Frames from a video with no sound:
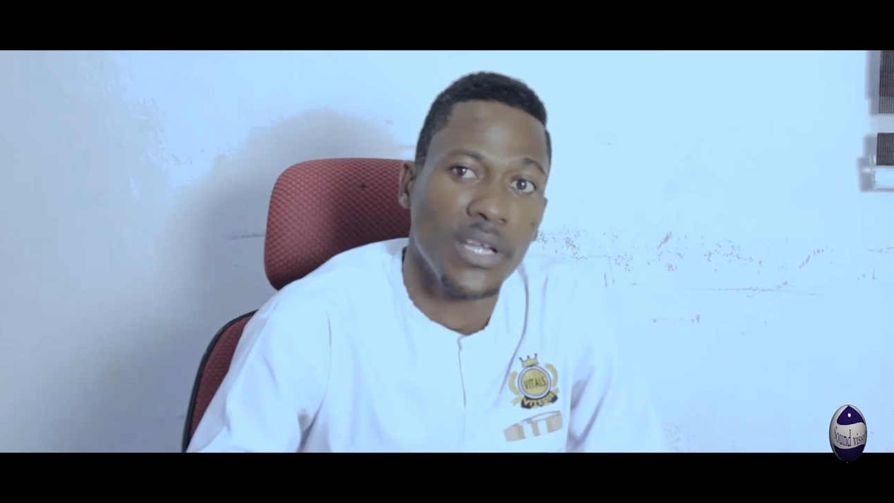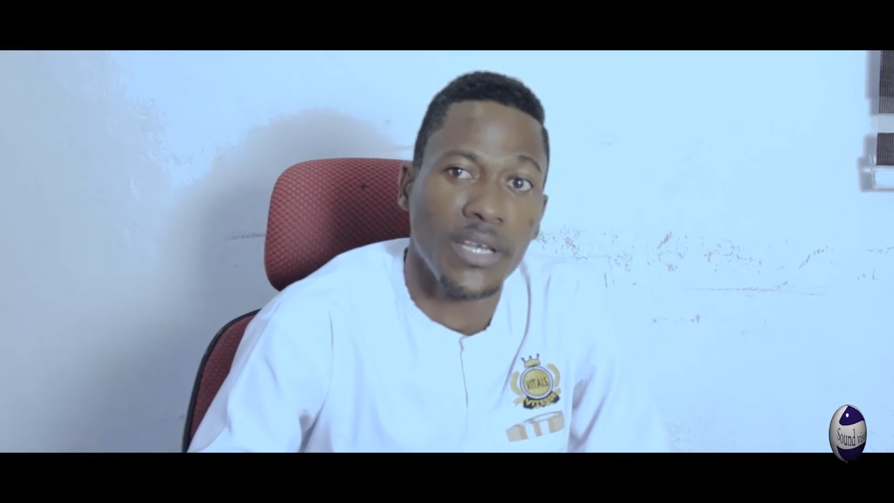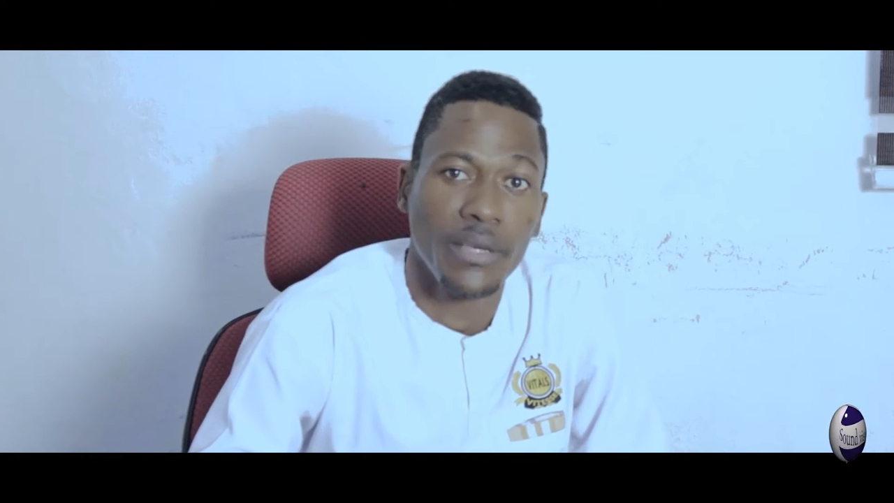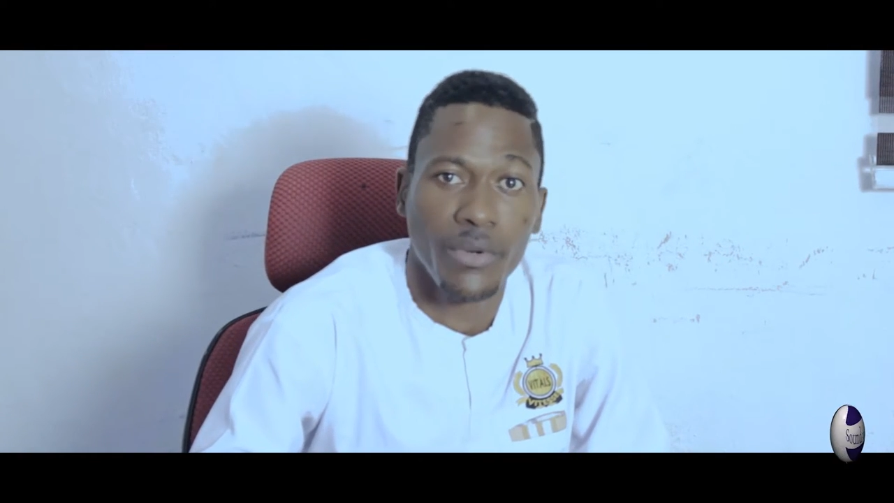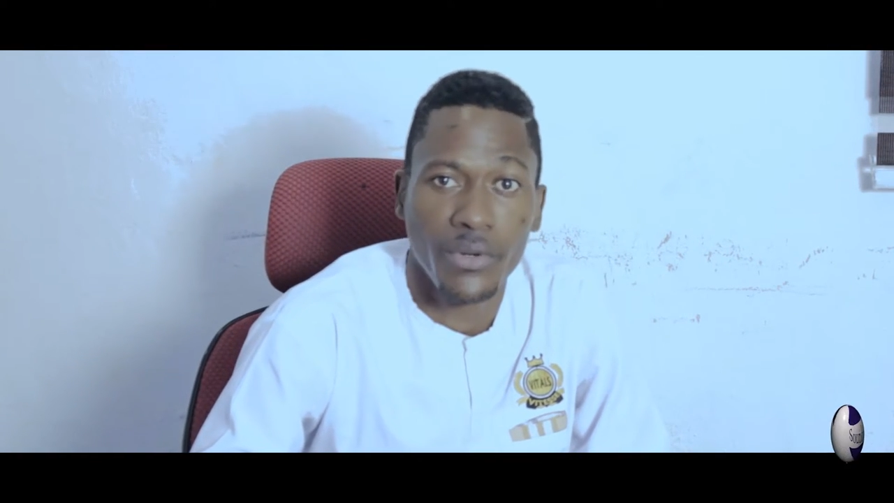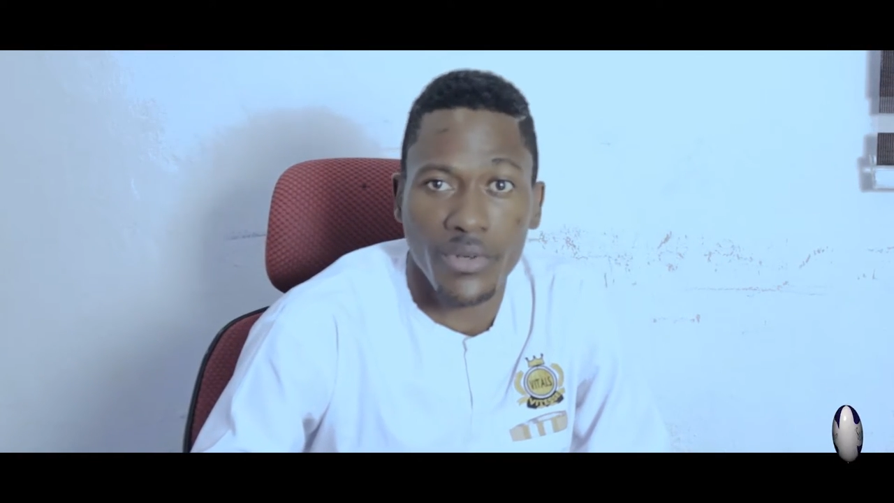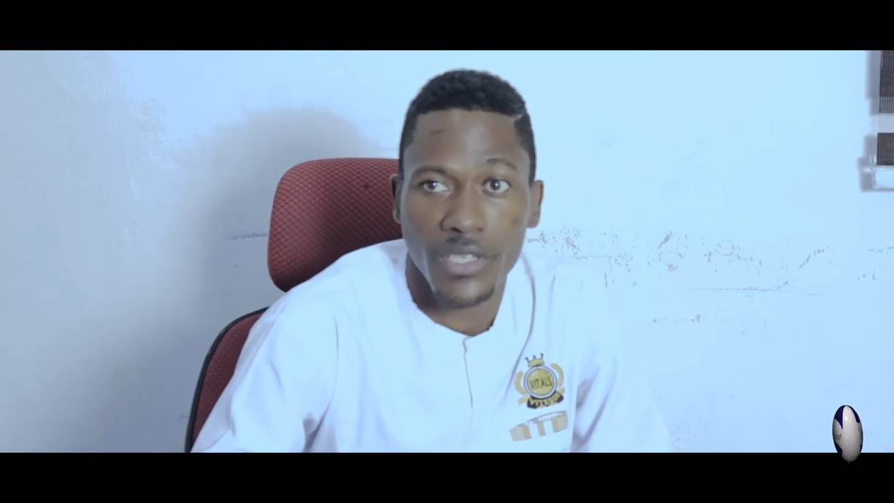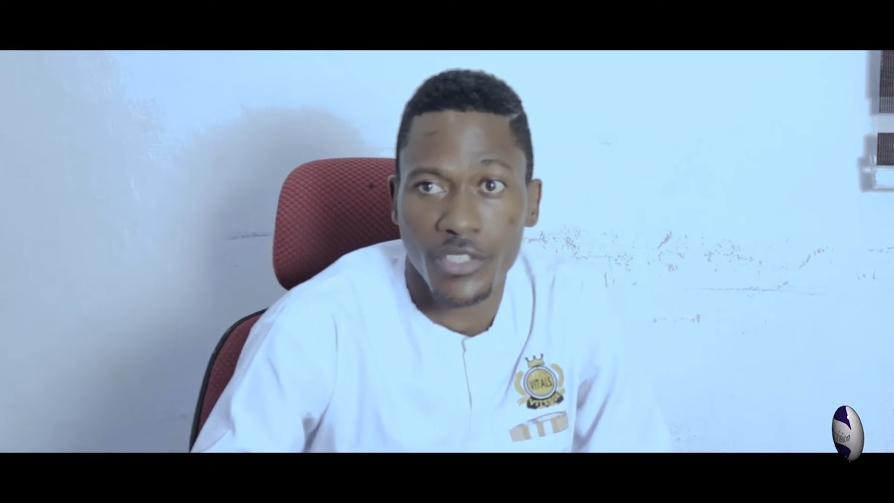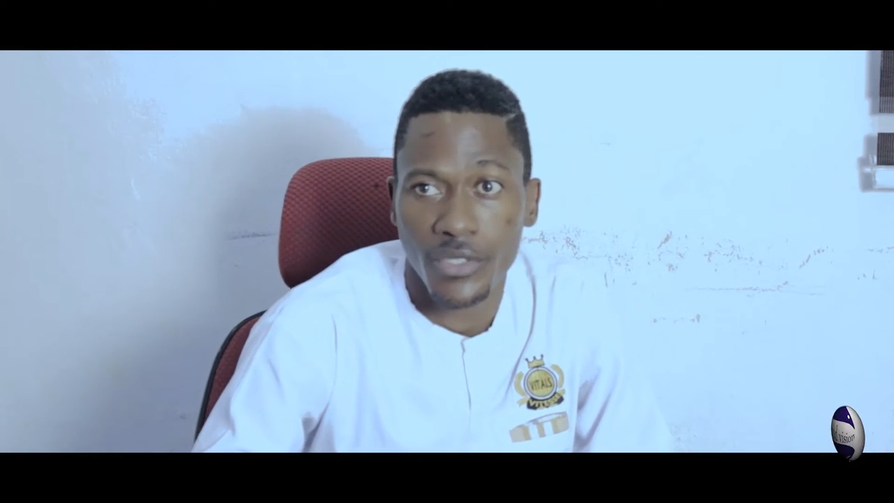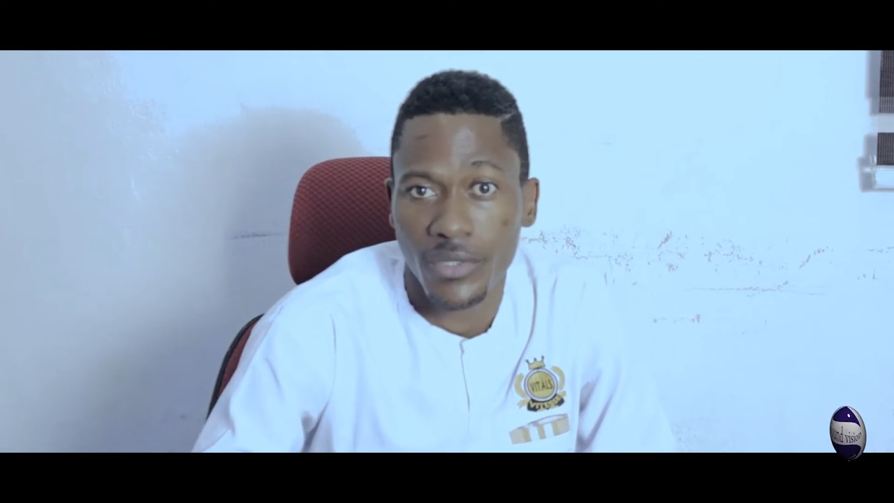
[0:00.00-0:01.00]
and labor
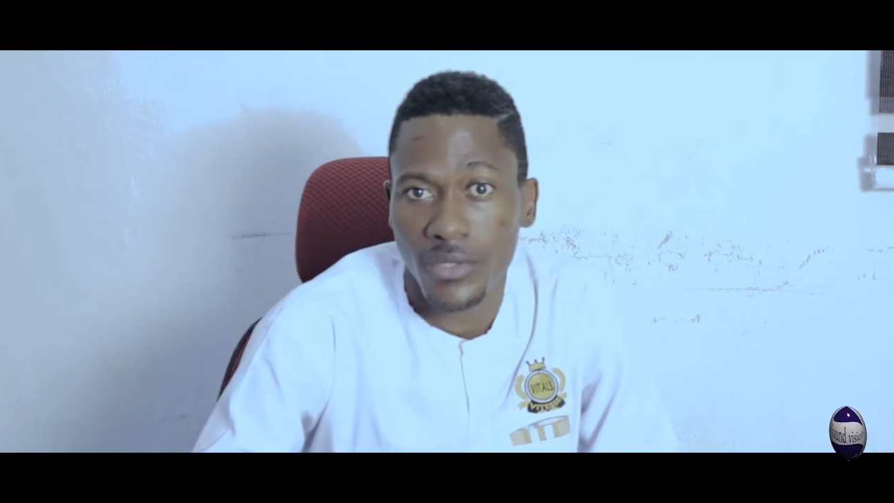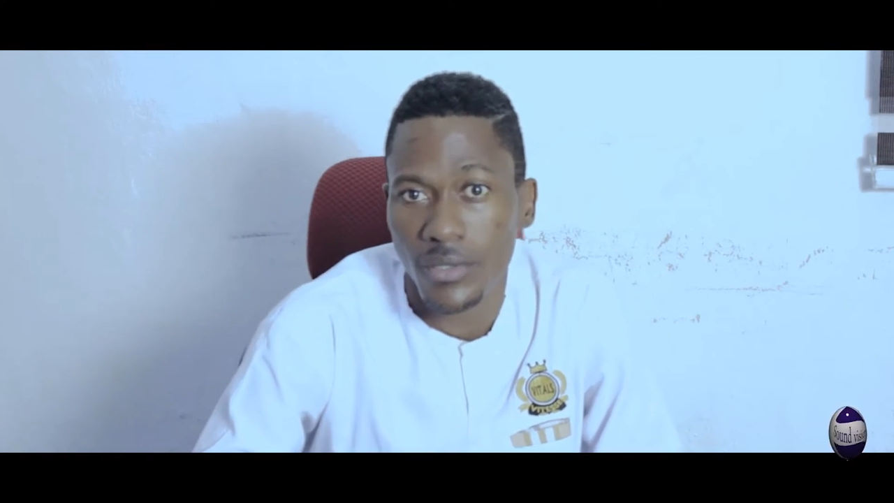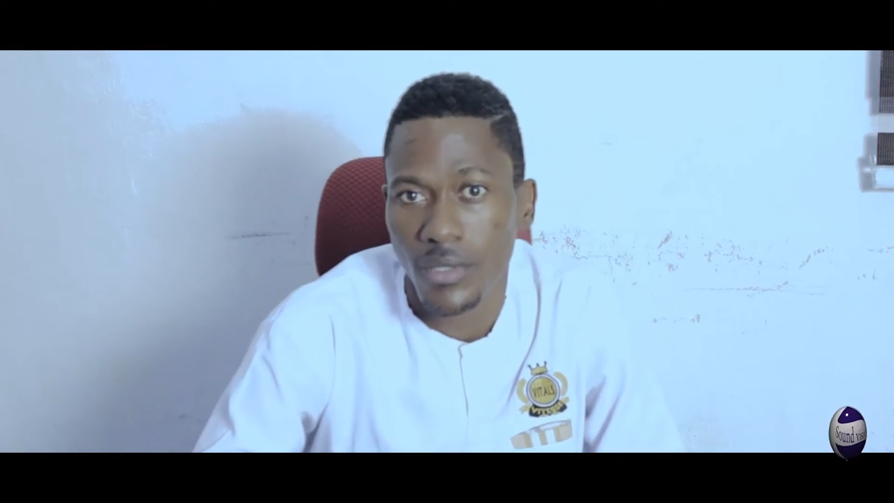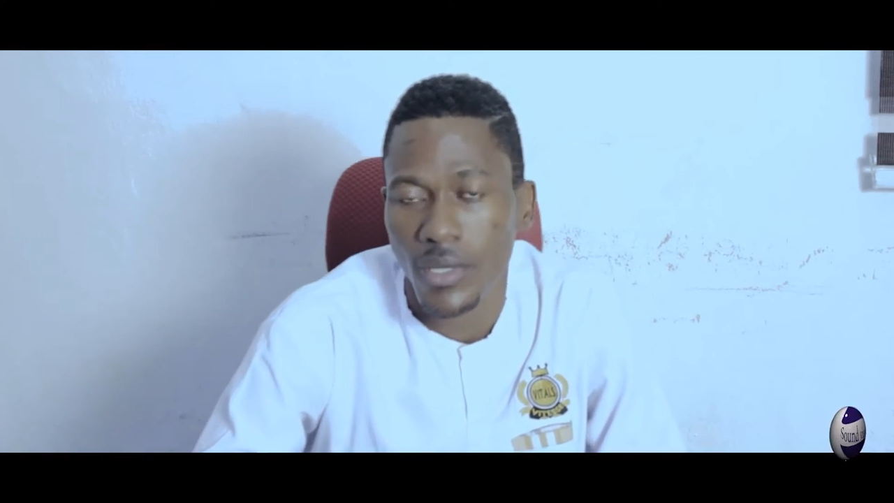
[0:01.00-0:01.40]
relations.